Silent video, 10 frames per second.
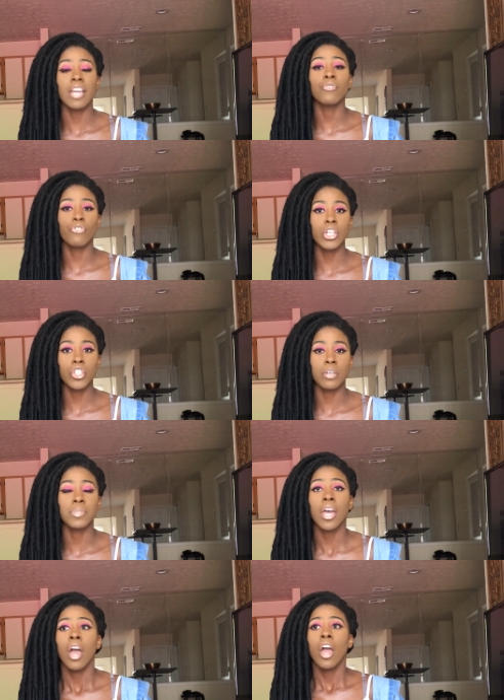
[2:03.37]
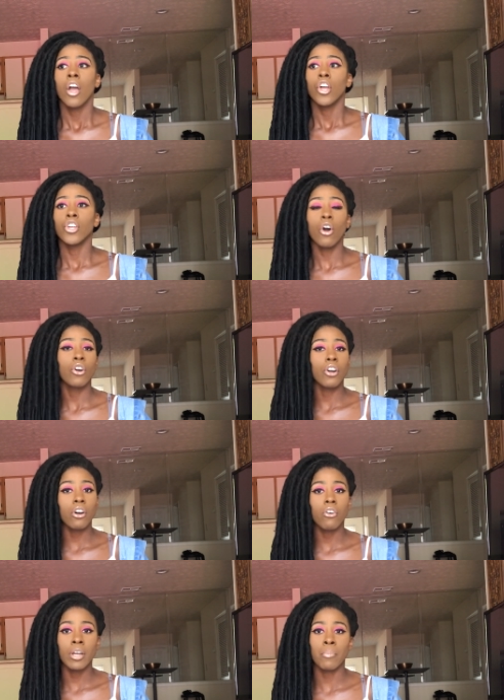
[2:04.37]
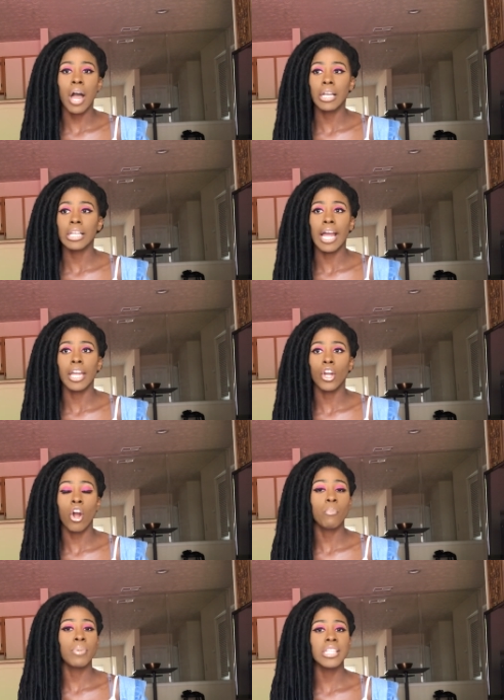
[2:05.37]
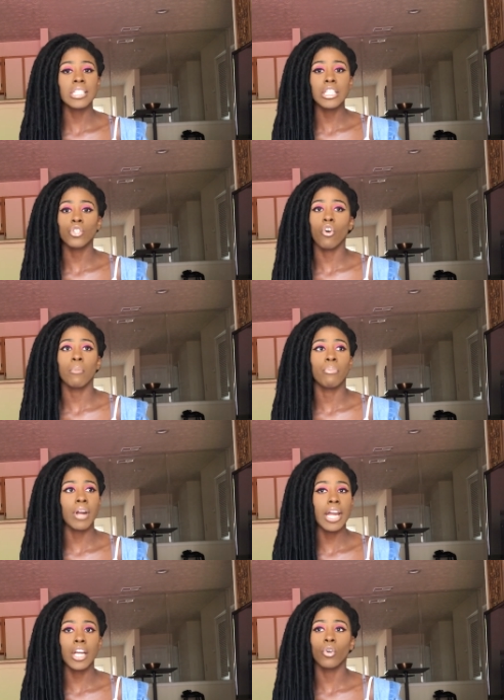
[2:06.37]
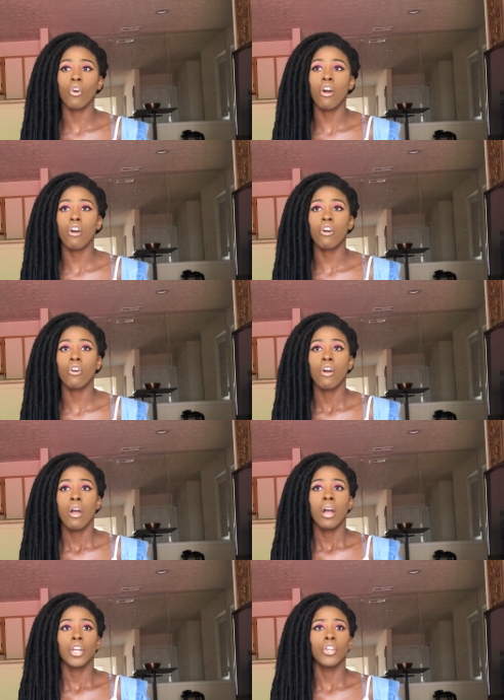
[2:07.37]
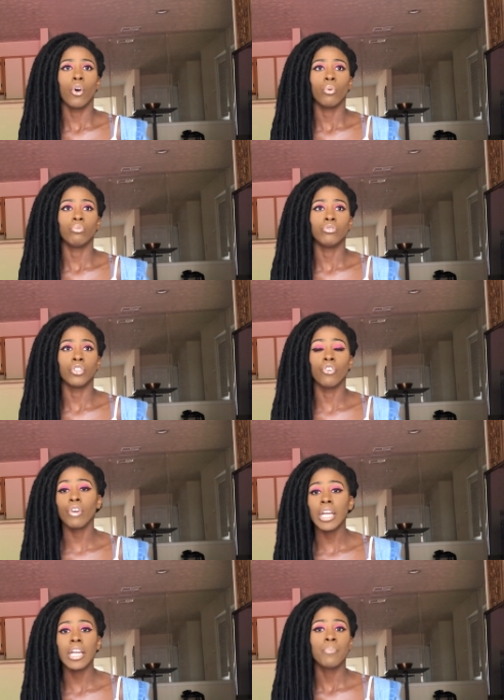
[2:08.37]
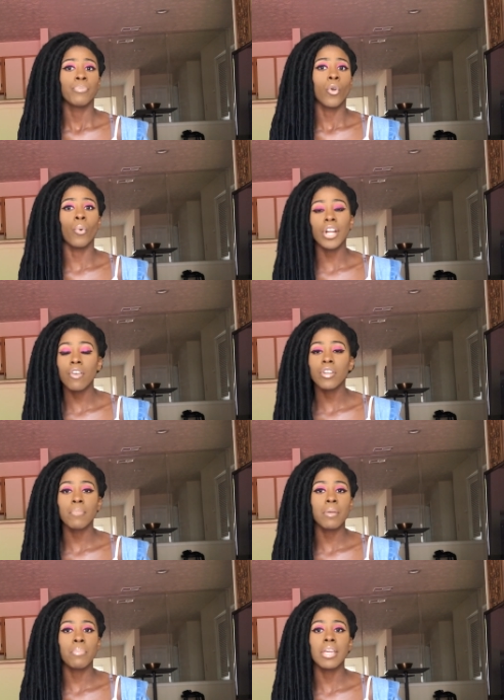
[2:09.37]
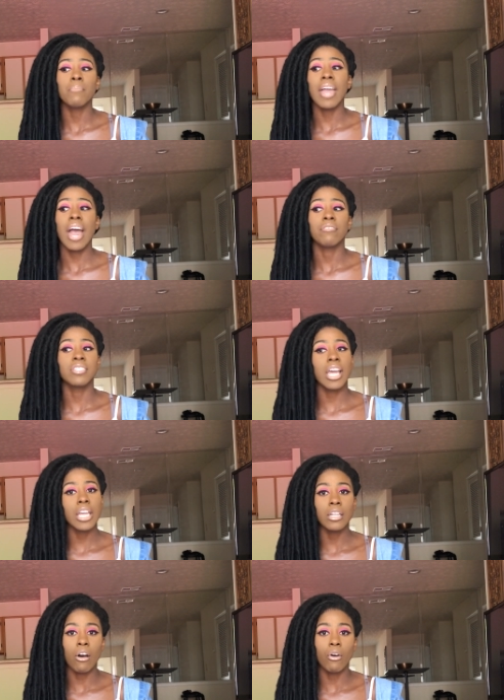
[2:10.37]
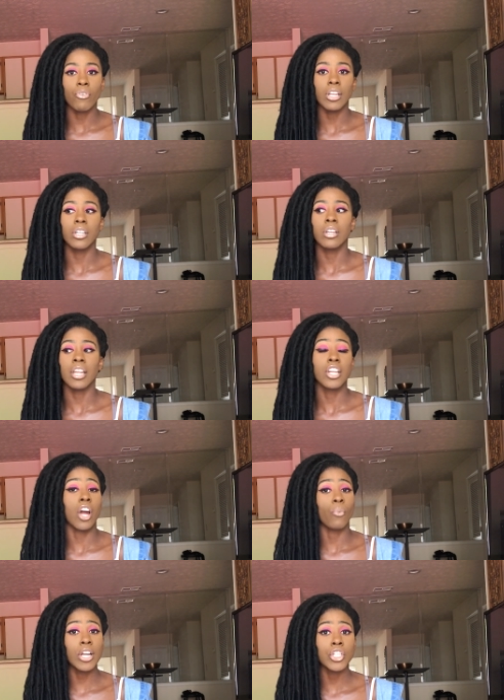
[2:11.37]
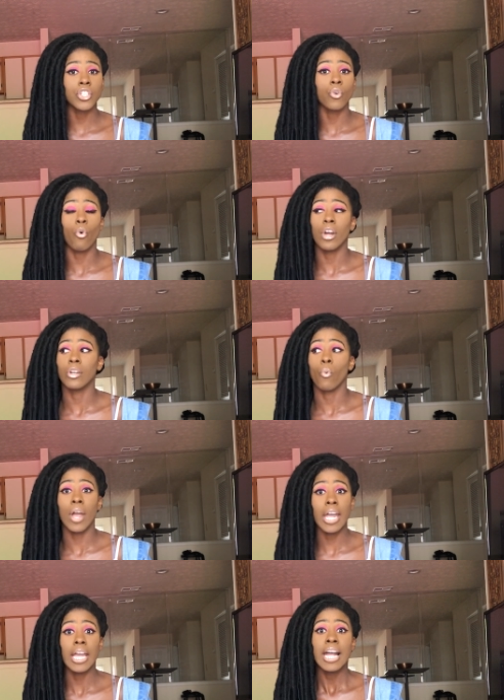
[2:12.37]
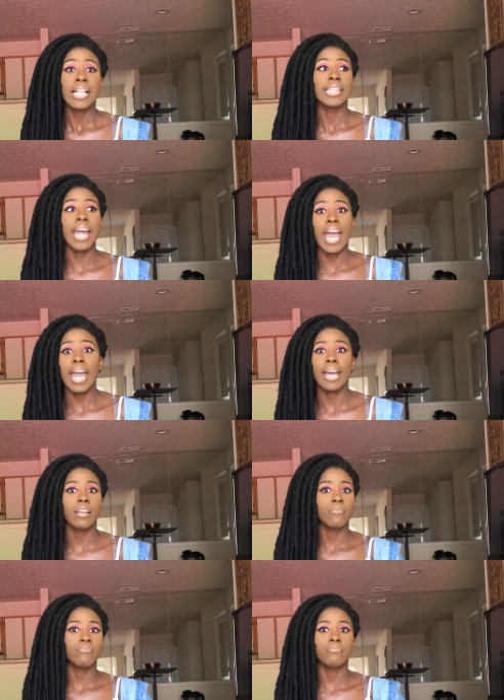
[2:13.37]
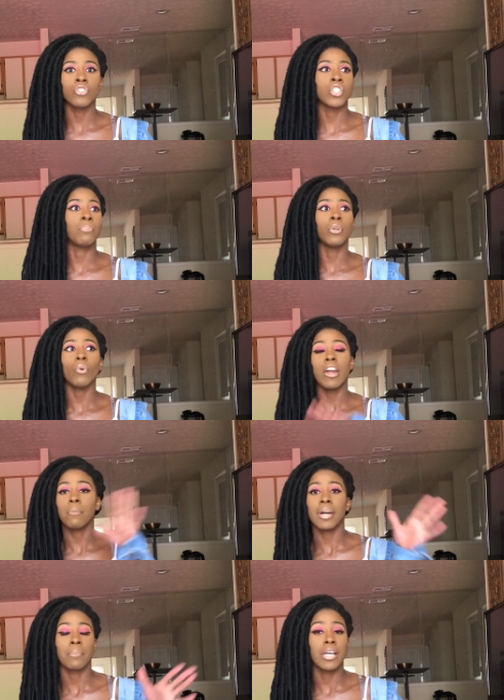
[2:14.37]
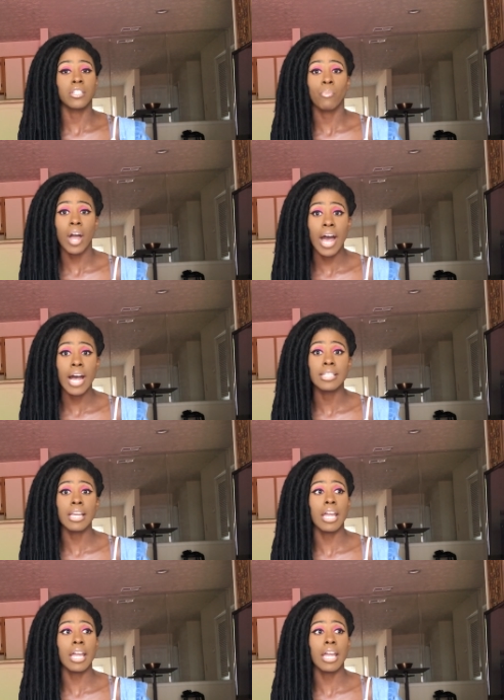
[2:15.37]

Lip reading: In friendships, your girl can probably like her business or her brand or her, degree, whatever it may have taken off in a direction or in a way that just blew everybody by surprise.